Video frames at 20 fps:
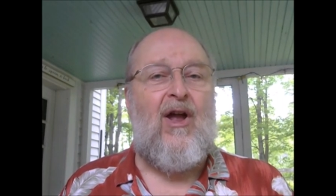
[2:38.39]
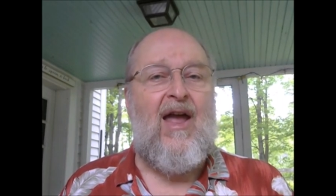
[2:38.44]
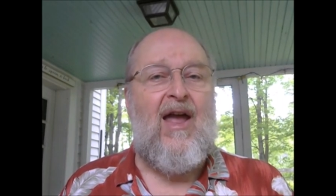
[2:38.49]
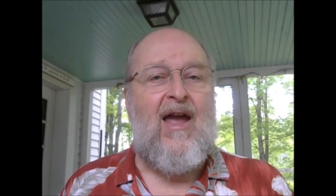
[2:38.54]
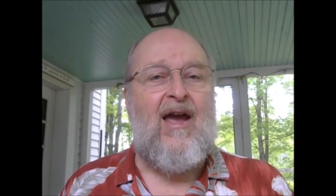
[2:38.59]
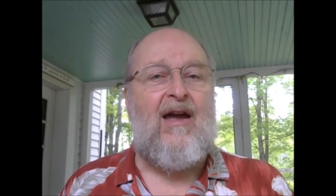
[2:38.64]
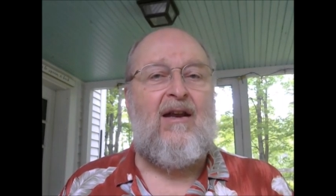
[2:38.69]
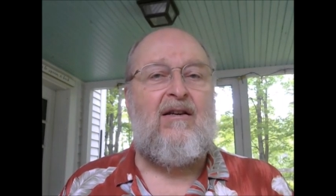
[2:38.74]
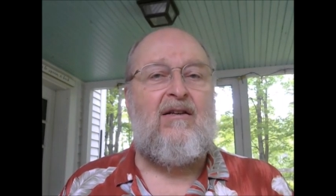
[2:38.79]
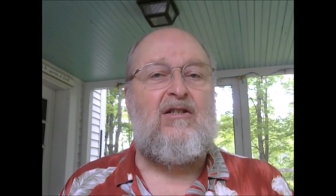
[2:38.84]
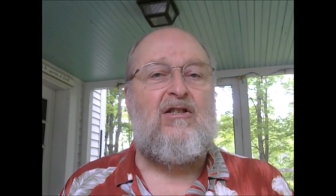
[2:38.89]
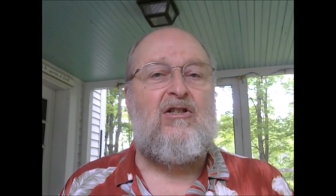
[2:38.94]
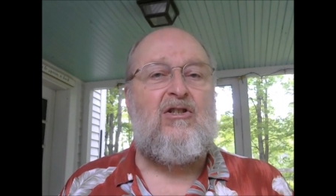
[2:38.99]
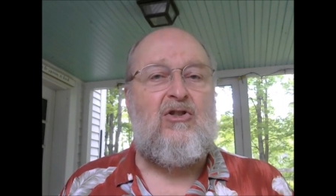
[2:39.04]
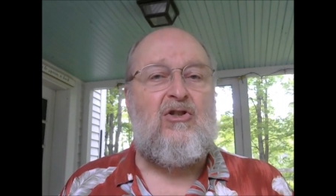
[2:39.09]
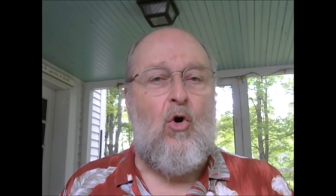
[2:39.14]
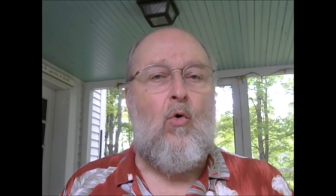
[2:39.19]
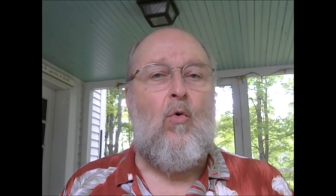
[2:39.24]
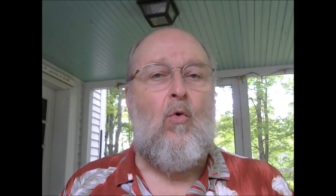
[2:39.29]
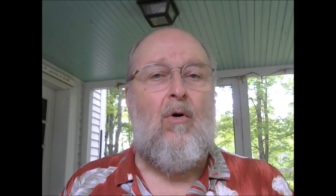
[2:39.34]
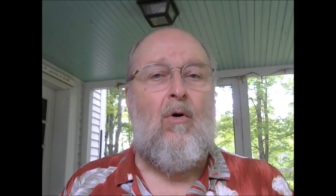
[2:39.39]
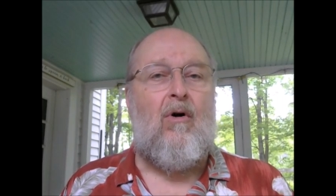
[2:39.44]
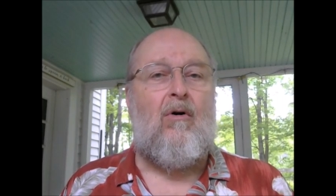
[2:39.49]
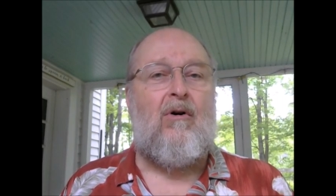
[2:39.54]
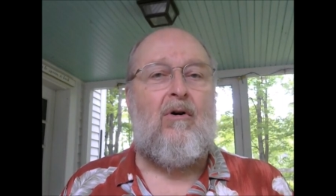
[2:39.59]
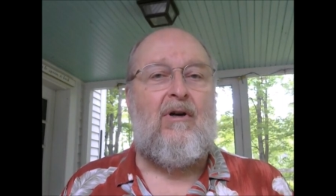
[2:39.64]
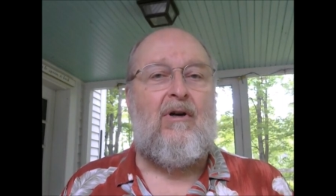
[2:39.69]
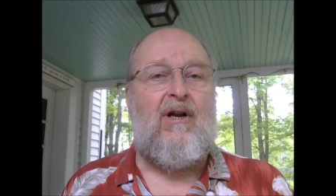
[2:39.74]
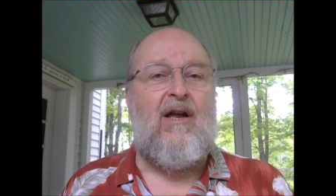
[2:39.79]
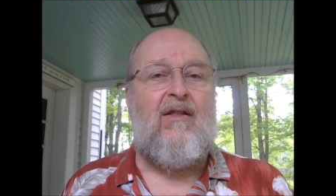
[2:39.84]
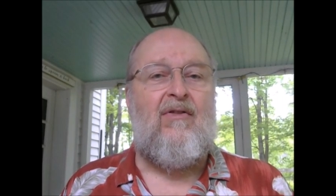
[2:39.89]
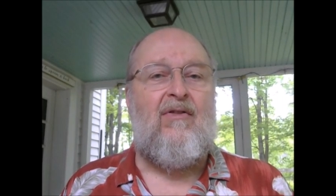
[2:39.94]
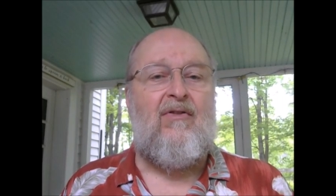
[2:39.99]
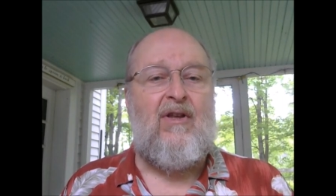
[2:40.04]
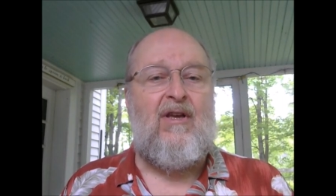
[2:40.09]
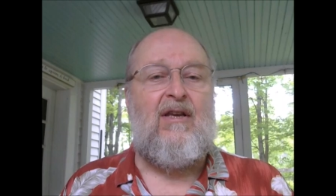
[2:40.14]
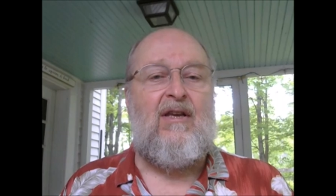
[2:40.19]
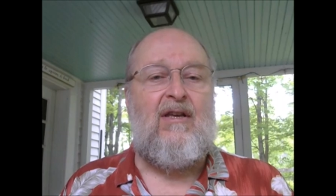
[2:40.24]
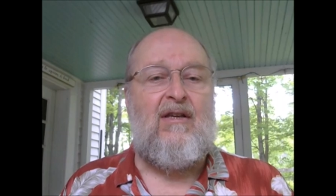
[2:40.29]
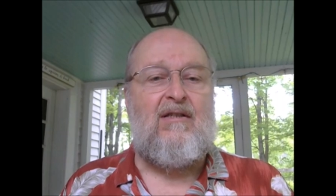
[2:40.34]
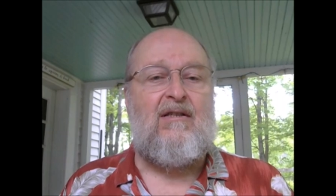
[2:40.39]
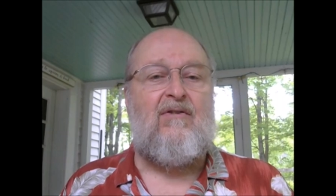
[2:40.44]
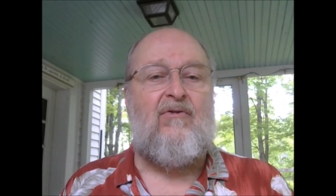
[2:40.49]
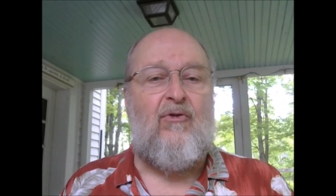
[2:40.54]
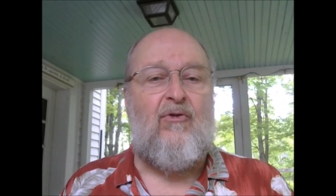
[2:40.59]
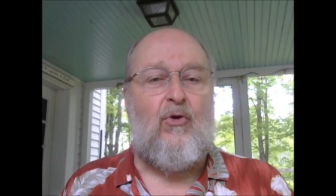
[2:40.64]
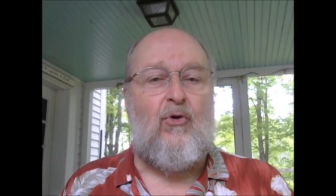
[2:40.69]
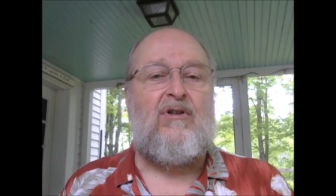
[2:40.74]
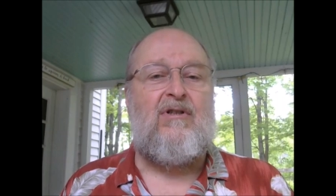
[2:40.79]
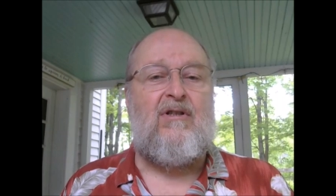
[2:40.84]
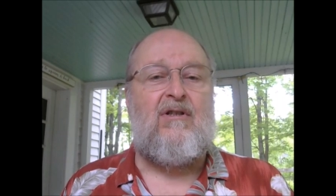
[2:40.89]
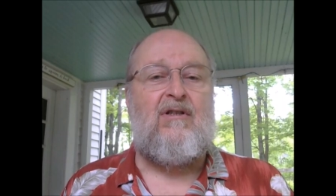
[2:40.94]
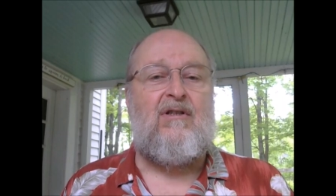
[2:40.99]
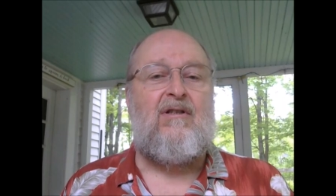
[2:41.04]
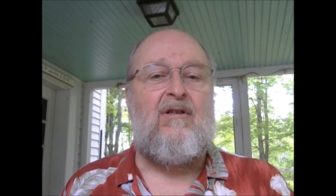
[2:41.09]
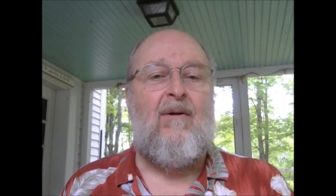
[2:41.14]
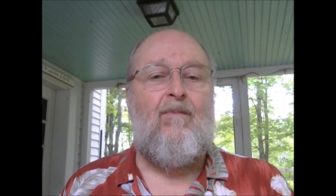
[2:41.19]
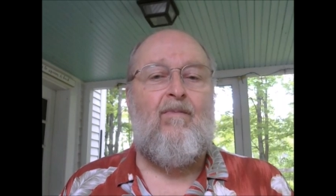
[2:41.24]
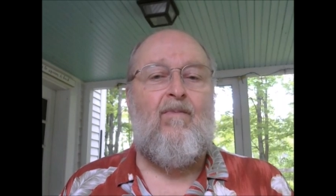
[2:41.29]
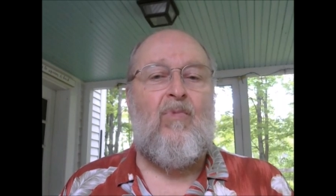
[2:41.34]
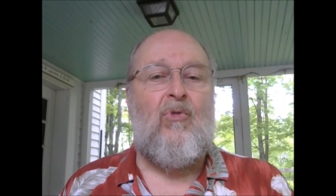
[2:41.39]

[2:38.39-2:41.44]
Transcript: and soul in these verses.